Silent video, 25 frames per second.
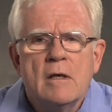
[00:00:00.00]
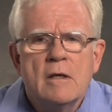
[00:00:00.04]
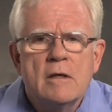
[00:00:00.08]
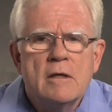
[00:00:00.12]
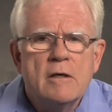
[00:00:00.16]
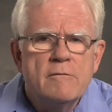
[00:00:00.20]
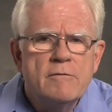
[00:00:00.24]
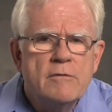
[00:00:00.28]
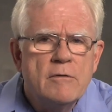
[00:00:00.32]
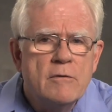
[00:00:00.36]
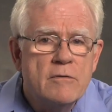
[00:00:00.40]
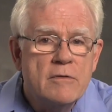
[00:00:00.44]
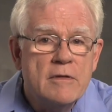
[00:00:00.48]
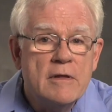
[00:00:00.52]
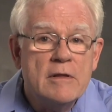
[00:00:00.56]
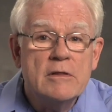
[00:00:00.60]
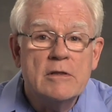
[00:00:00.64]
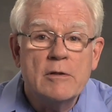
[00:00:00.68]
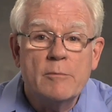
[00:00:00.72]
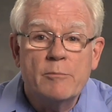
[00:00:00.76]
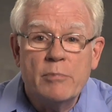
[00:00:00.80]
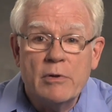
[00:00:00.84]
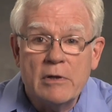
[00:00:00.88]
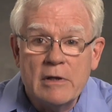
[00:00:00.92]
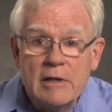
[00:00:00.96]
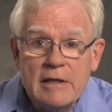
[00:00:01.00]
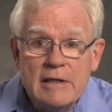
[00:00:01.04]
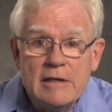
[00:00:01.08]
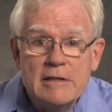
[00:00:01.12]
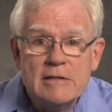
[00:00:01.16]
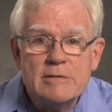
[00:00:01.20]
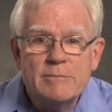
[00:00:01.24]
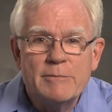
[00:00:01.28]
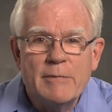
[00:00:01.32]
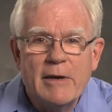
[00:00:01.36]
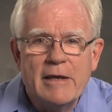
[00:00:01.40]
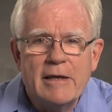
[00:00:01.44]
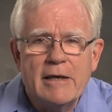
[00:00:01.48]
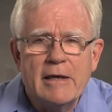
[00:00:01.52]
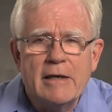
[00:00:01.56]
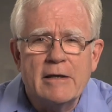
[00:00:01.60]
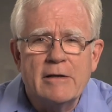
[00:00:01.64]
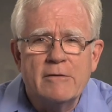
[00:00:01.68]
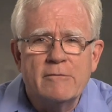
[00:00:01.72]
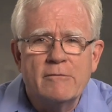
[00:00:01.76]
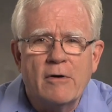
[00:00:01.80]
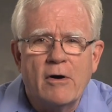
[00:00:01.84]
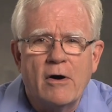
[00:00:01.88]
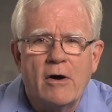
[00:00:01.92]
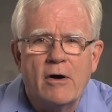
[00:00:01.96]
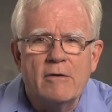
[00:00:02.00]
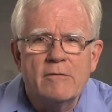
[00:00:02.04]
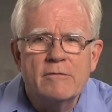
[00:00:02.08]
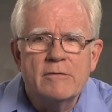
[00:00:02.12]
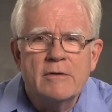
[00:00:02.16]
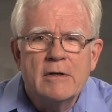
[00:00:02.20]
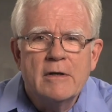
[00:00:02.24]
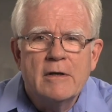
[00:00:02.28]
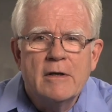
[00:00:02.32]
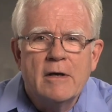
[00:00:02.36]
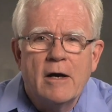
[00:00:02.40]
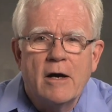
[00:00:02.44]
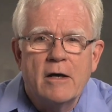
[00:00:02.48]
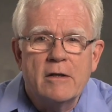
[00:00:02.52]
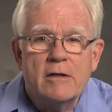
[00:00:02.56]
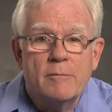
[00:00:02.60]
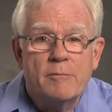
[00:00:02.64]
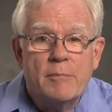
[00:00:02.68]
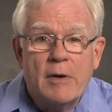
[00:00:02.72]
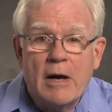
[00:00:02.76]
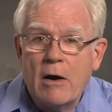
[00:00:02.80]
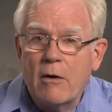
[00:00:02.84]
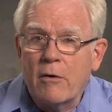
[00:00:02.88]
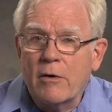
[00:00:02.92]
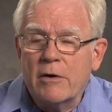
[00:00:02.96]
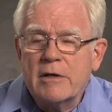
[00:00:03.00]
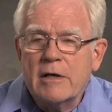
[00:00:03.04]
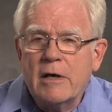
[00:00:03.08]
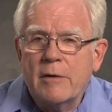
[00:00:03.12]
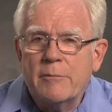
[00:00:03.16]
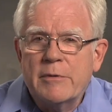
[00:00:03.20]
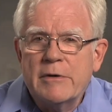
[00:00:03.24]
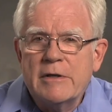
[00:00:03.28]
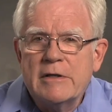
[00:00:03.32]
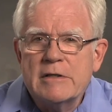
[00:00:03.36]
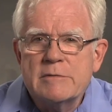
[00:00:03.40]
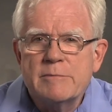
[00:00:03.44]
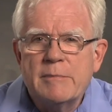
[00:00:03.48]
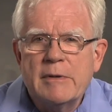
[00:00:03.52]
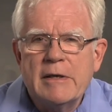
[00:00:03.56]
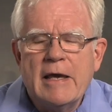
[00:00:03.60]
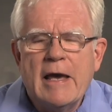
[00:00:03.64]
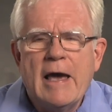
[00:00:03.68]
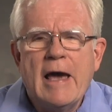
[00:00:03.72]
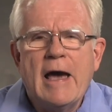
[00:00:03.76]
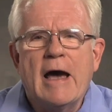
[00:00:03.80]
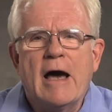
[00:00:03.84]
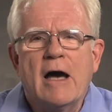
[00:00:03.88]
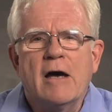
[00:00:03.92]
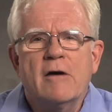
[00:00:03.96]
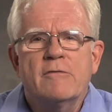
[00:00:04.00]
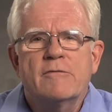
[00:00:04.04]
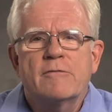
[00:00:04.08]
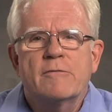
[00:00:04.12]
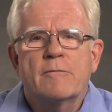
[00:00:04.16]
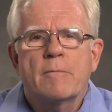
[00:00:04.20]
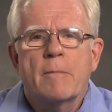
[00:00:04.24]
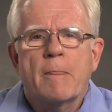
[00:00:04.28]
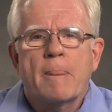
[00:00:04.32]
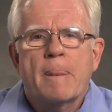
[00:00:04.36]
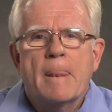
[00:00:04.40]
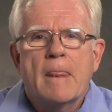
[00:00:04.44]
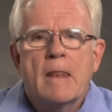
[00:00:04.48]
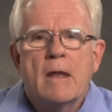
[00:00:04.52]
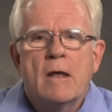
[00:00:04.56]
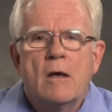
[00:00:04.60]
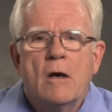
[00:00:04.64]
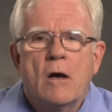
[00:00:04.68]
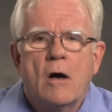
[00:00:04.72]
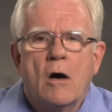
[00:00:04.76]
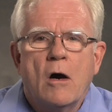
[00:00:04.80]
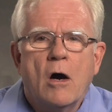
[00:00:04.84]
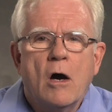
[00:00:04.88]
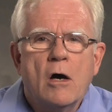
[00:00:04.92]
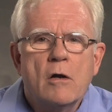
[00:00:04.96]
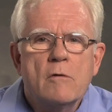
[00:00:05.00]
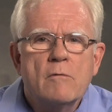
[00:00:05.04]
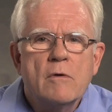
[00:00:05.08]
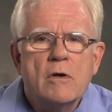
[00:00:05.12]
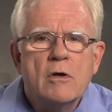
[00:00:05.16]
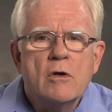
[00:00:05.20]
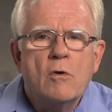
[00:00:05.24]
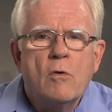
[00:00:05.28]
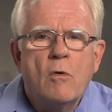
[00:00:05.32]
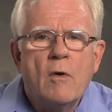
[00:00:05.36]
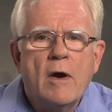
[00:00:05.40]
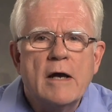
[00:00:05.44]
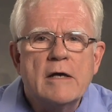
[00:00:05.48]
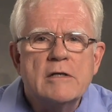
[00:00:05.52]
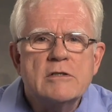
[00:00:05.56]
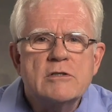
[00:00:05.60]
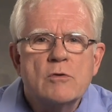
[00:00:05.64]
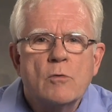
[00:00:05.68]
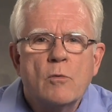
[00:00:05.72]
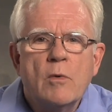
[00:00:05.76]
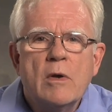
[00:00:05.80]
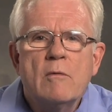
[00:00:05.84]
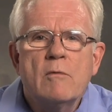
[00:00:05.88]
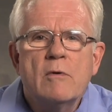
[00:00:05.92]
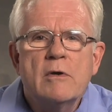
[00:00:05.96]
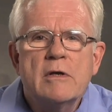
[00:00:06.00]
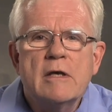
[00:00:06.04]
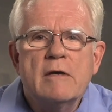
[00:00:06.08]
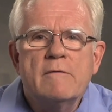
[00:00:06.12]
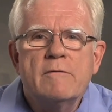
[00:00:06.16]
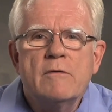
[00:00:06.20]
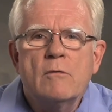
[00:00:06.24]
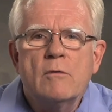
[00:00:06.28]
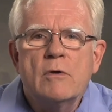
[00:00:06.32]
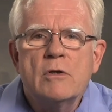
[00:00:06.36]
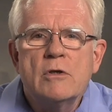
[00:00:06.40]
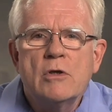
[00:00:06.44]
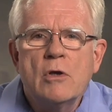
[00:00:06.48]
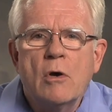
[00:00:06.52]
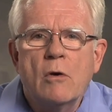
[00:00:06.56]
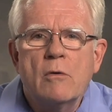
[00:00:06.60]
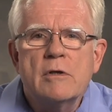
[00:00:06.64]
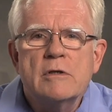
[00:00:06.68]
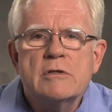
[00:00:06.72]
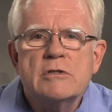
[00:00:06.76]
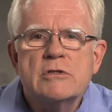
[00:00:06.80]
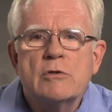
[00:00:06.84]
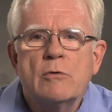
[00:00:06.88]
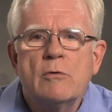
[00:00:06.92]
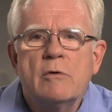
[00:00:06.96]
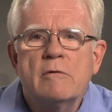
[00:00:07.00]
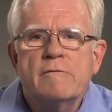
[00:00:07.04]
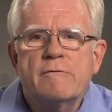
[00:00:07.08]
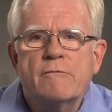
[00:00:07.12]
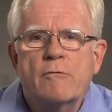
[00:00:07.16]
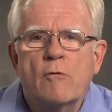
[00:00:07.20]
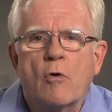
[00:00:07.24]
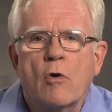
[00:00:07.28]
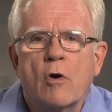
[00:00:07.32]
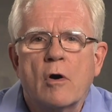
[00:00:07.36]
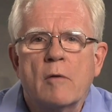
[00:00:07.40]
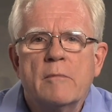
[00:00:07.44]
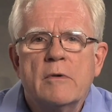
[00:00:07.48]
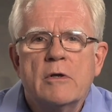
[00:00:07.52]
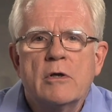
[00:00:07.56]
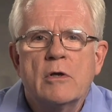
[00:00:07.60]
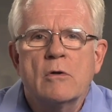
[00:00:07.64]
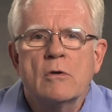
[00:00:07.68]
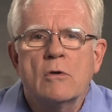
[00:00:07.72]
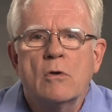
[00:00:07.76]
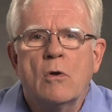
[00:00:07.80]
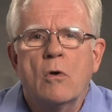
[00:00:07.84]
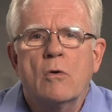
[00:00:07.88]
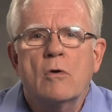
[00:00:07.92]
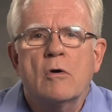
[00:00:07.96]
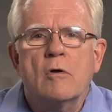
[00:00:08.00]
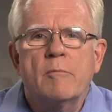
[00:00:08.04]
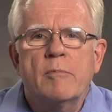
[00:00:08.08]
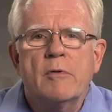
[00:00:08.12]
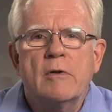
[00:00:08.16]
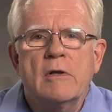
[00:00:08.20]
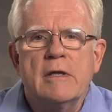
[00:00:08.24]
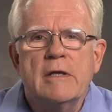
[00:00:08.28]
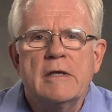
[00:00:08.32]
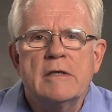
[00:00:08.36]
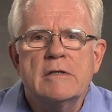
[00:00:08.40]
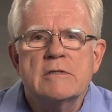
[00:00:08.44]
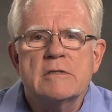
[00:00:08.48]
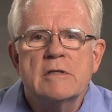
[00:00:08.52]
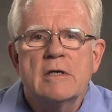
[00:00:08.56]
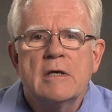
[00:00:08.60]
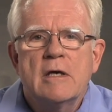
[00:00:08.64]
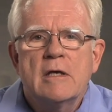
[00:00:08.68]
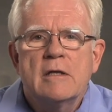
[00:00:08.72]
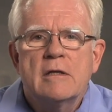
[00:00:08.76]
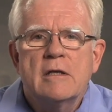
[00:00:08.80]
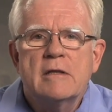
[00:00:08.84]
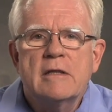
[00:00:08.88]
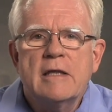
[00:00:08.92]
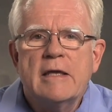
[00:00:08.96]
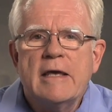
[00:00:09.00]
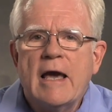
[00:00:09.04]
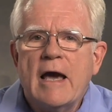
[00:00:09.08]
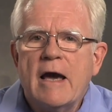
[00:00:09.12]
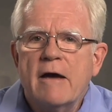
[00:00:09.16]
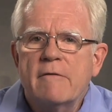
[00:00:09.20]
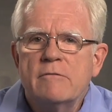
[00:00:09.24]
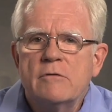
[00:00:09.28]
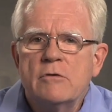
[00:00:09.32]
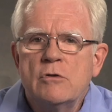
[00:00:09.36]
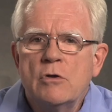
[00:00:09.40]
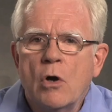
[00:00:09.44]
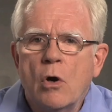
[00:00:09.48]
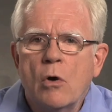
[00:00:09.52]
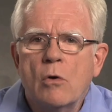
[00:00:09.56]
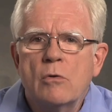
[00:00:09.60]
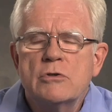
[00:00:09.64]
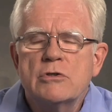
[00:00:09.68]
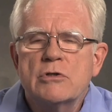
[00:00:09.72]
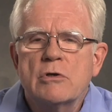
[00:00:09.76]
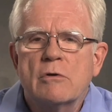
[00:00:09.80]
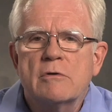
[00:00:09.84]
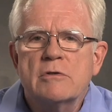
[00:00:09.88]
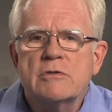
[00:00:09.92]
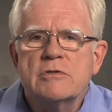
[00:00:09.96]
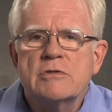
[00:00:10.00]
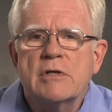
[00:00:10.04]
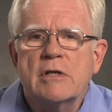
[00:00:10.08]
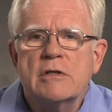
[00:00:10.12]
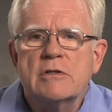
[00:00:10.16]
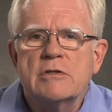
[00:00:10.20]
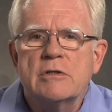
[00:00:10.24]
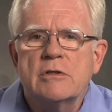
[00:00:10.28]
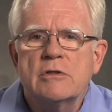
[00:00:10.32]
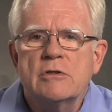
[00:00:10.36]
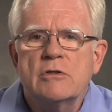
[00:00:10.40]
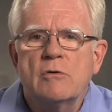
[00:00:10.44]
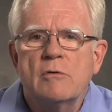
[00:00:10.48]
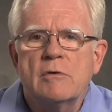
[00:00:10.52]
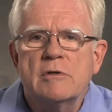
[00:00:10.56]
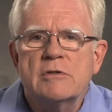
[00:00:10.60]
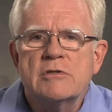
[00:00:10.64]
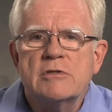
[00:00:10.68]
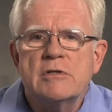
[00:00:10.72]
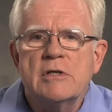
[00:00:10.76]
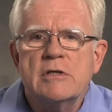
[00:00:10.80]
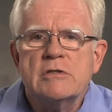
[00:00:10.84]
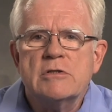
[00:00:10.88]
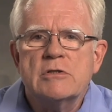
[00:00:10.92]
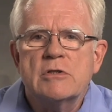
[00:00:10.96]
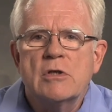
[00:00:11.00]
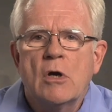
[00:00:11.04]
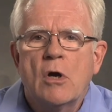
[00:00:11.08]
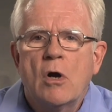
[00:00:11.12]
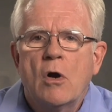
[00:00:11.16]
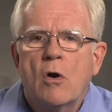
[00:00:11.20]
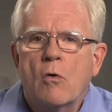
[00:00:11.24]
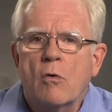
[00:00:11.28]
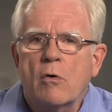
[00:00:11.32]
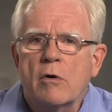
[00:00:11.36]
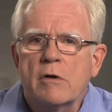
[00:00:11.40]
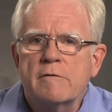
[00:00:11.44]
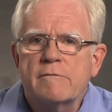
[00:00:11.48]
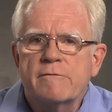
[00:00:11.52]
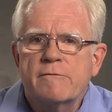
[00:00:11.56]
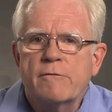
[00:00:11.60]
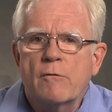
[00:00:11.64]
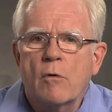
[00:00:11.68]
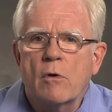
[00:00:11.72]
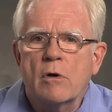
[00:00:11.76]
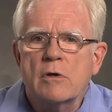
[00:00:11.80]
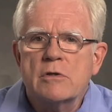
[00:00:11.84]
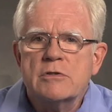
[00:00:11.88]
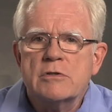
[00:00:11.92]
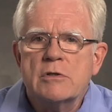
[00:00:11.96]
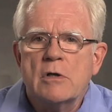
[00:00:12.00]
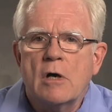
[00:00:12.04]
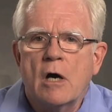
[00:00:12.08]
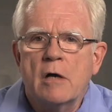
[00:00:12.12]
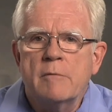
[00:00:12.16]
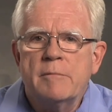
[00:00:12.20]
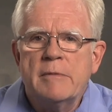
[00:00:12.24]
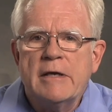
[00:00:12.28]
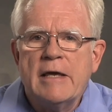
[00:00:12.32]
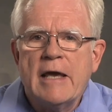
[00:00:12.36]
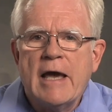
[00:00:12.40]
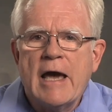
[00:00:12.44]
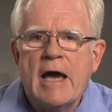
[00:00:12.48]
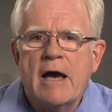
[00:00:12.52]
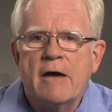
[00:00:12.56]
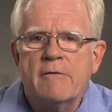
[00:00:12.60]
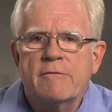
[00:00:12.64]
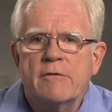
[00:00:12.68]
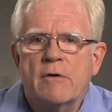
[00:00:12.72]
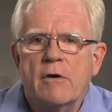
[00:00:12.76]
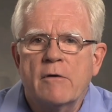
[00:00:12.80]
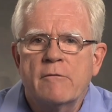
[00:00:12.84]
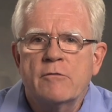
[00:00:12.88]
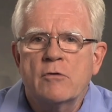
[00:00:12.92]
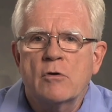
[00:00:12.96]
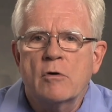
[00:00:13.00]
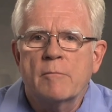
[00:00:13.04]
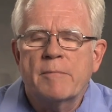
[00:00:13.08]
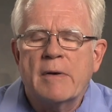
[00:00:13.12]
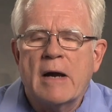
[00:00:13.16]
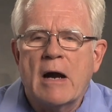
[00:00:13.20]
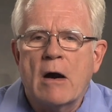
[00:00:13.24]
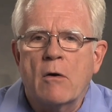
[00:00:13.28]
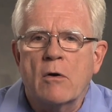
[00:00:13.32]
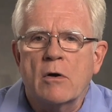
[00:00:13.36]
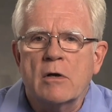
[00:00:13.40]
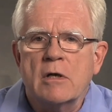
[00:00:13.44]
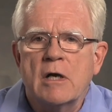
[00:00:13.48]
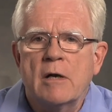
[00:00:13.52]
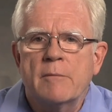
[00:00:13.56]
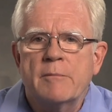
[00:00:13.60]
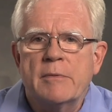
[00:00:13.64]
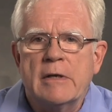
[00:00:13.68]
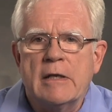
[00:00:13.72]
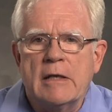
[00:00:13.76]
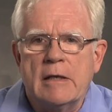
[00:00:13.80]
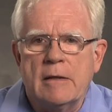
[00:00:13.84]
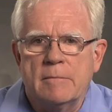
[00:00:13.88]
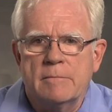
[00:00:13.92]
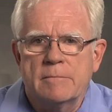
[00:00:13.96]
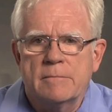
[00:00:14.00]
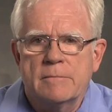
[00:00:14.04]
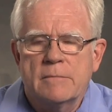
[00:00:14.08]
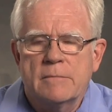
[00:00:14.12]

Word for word: If you think the police may get involved on the power company's behalf, on request, we will give you a notice to inform your local police that they have no jurisdiction to assist or enforce on behalf of your power company.